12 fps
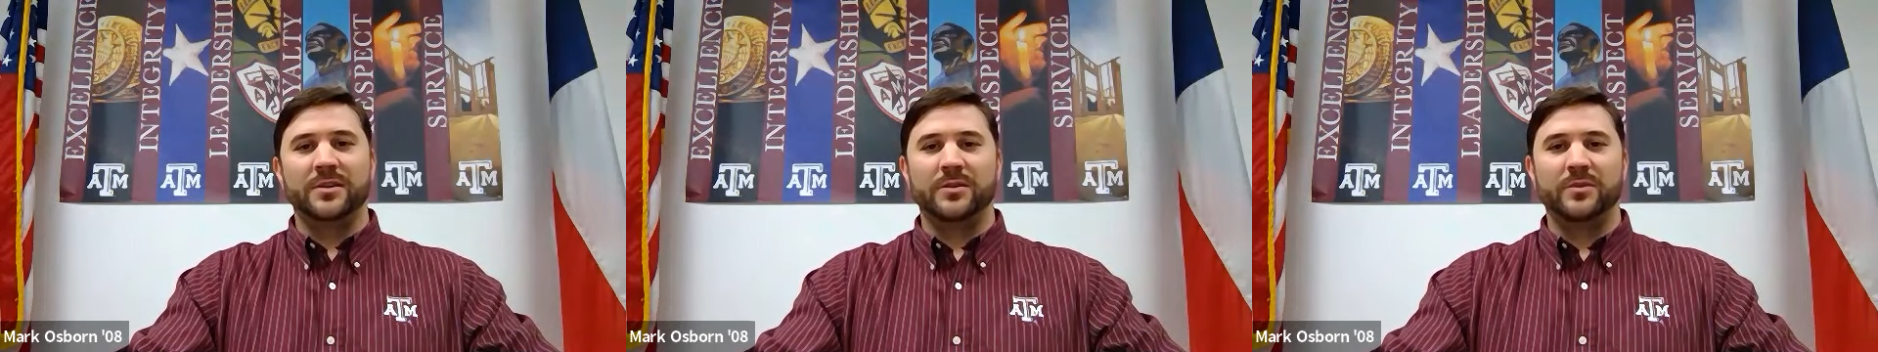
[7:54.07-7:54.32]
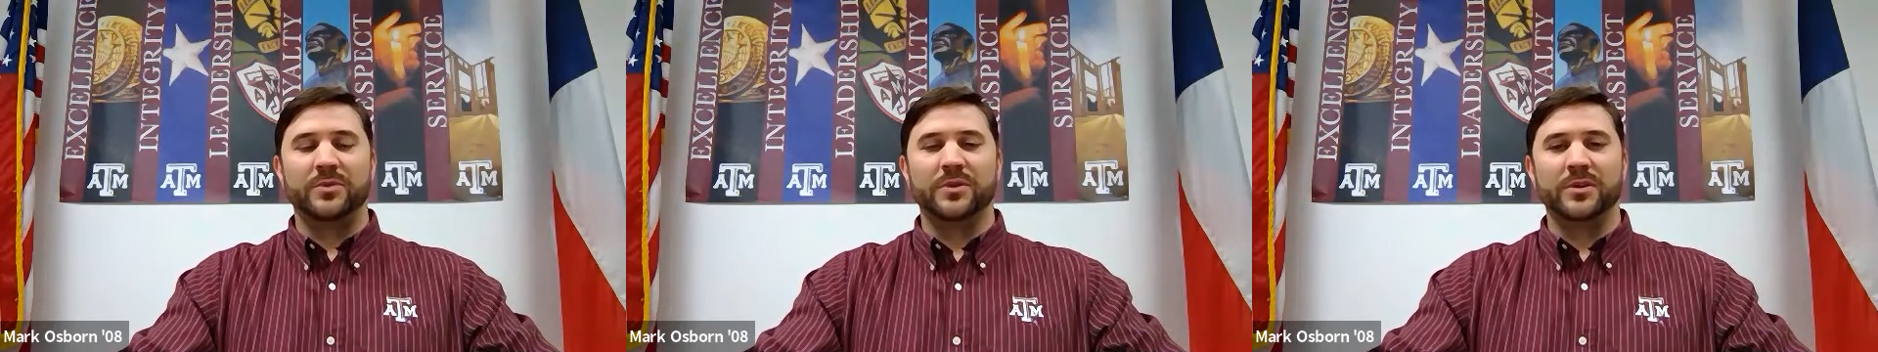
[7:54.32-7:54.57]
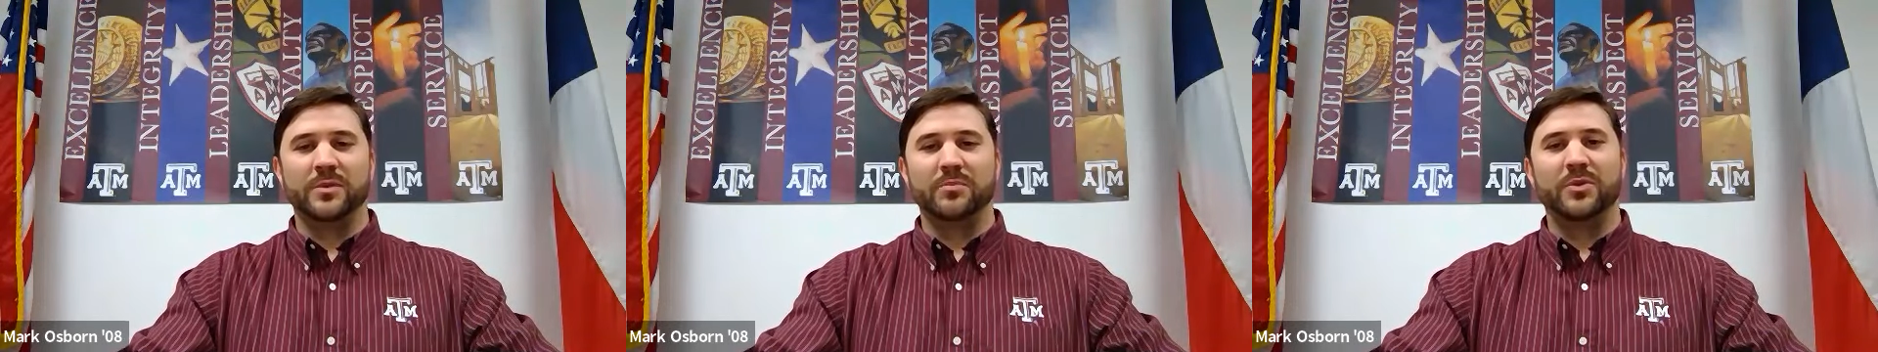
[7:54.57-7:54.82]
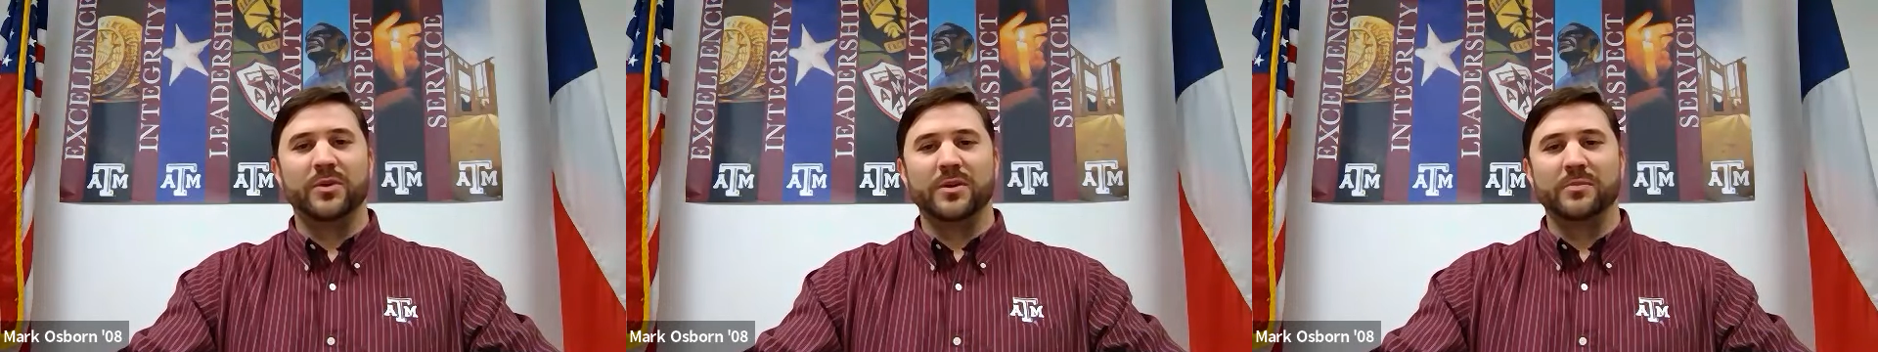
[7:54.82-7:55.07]
a really
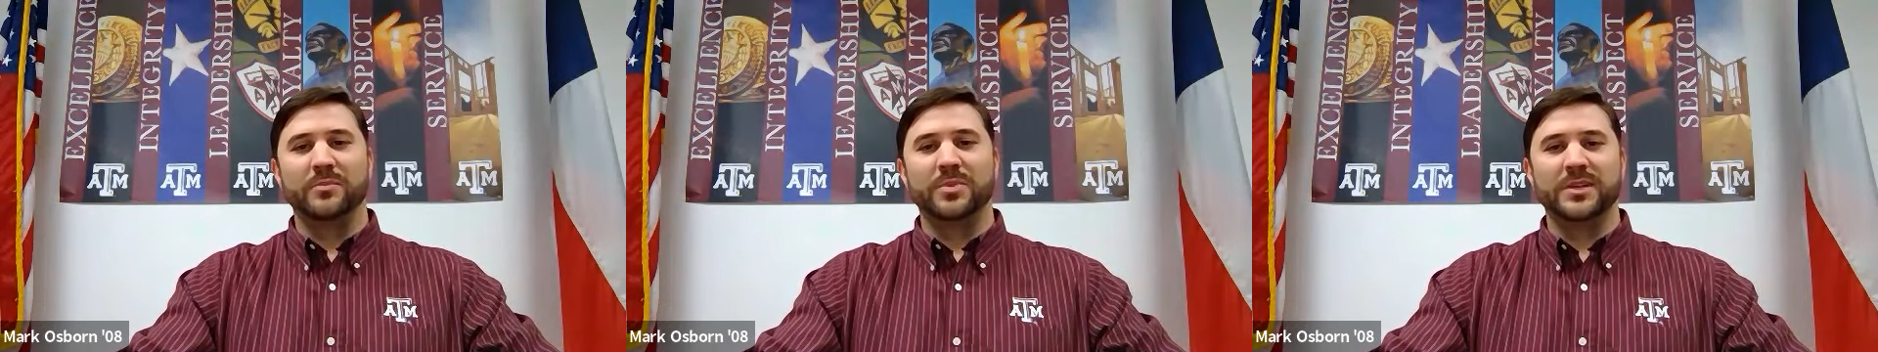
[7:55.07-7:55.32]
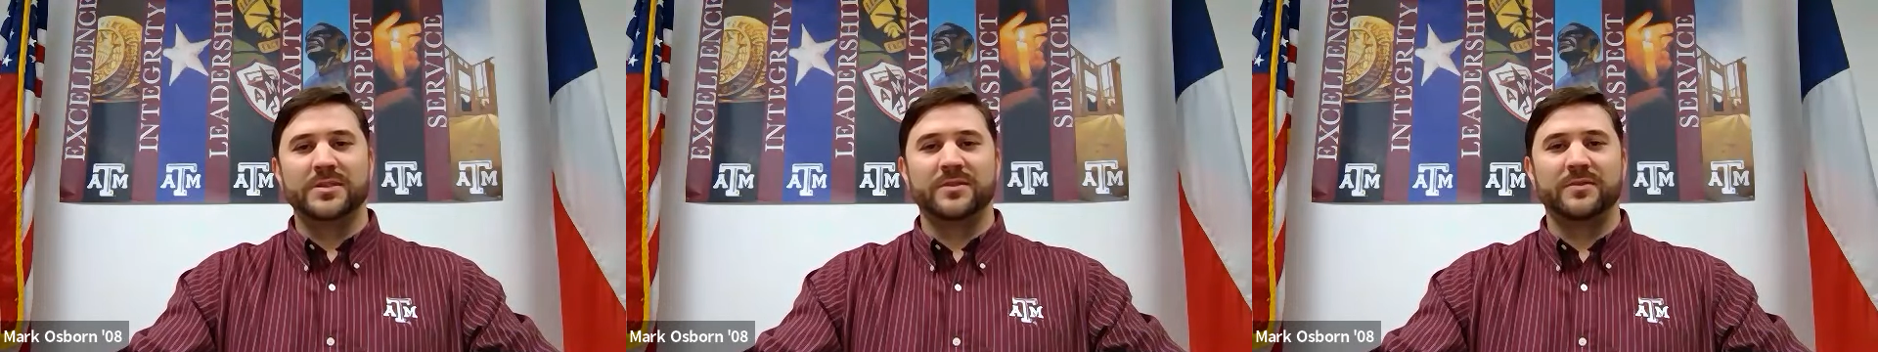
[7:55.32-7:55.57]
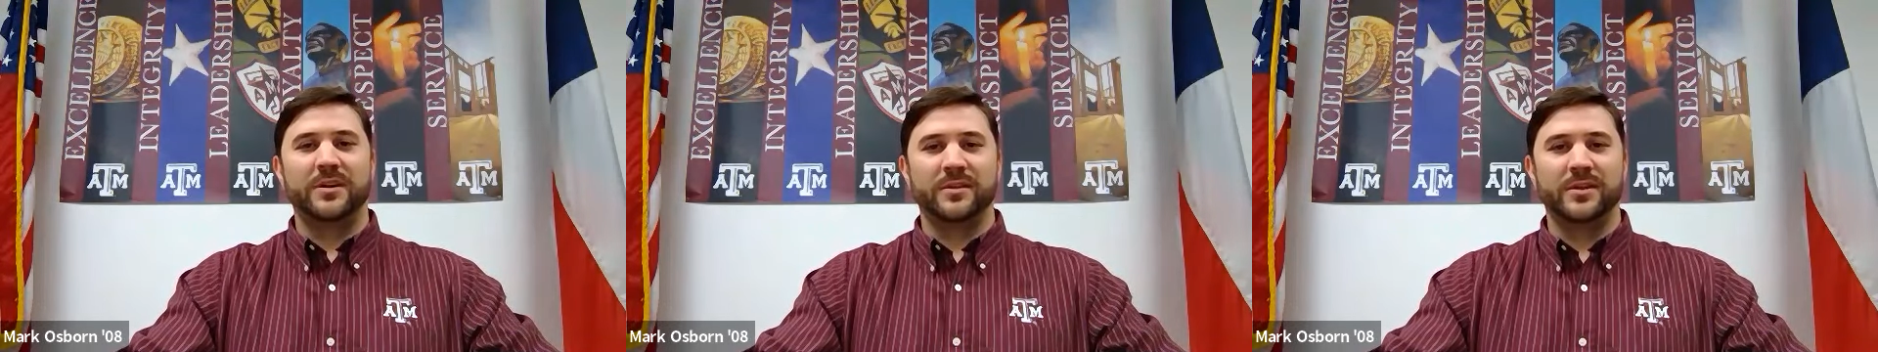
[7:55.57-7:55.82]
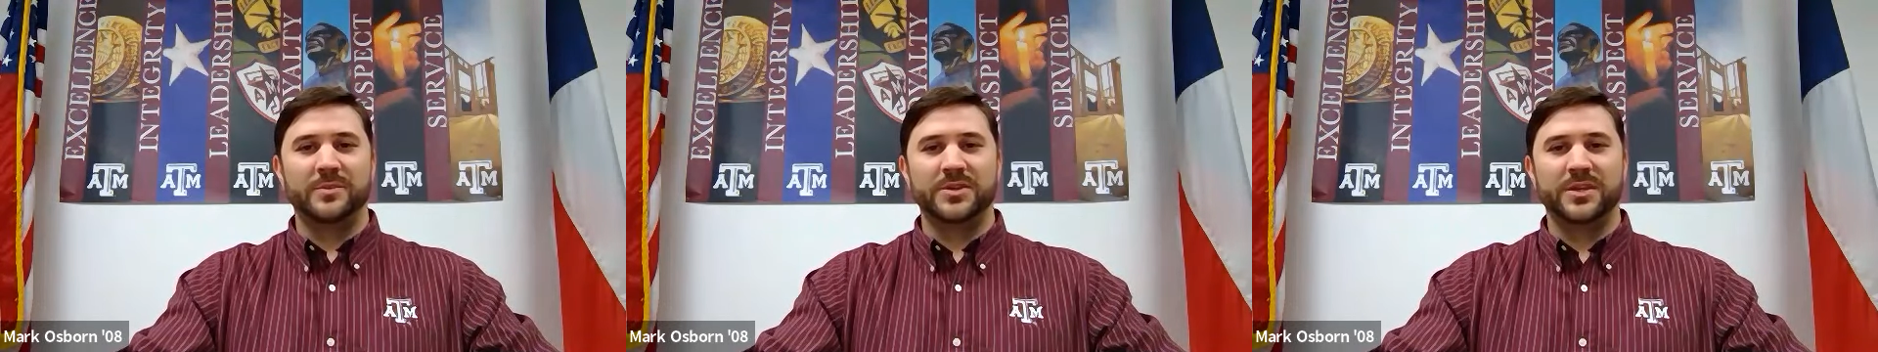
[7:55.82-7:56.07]
important piece of our club's